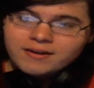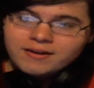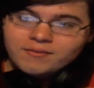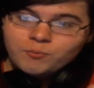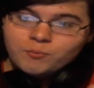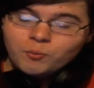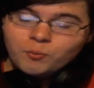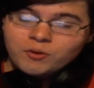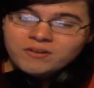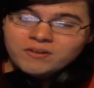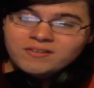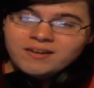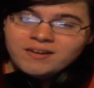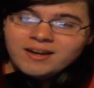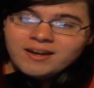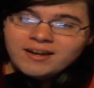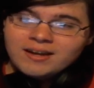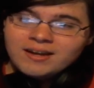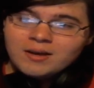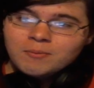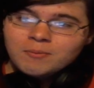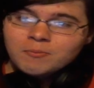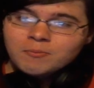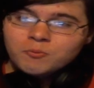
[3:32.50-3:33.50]
Once I
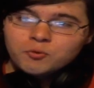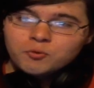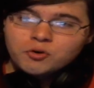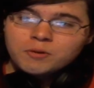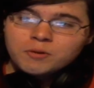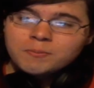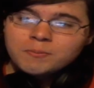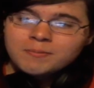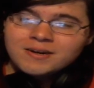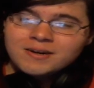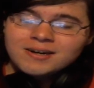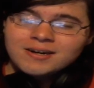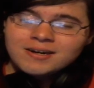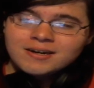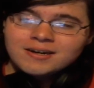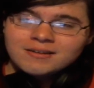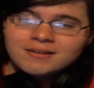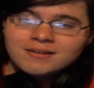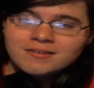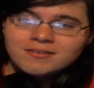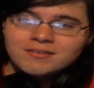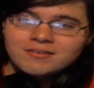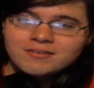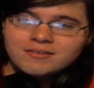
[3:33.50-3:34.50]
get more
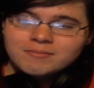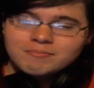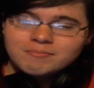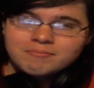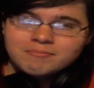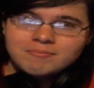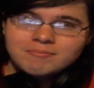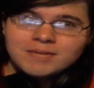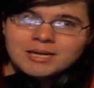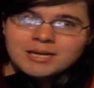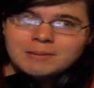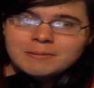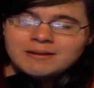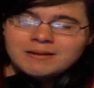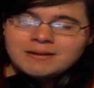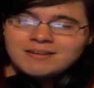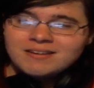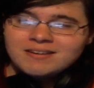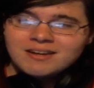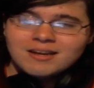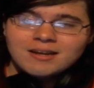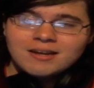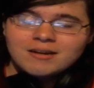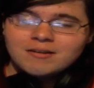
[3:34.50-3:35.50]
mods, maybe
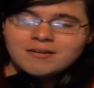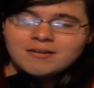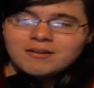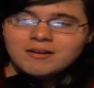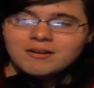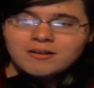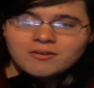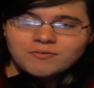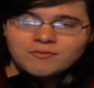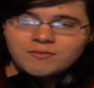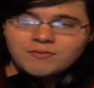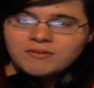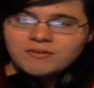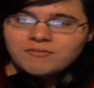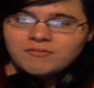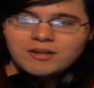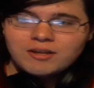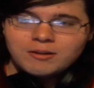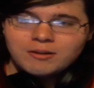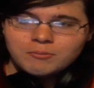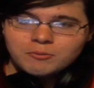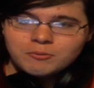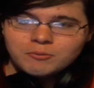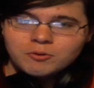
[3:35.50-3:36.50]
10,
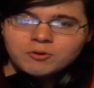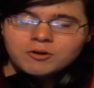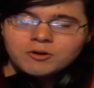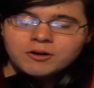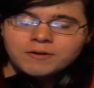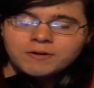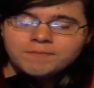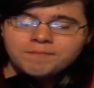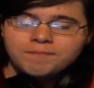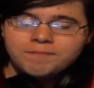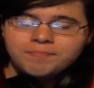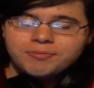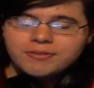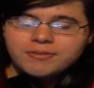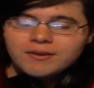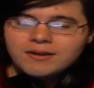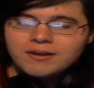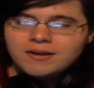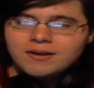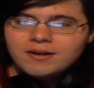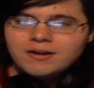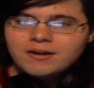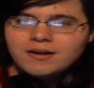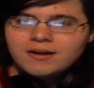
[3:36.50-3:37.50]
15 more,
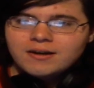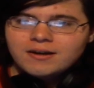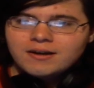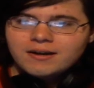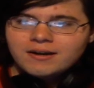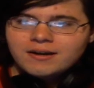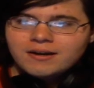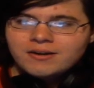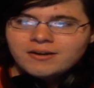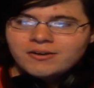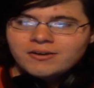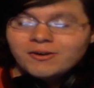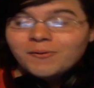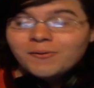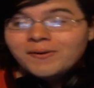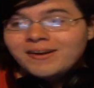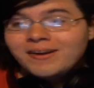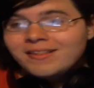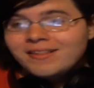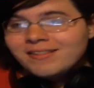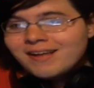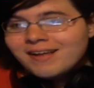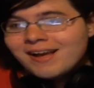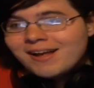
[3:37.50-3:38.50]

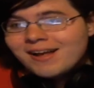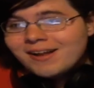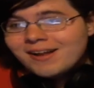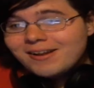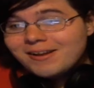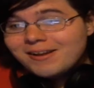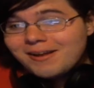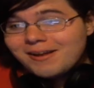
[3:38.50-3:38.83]
knowing that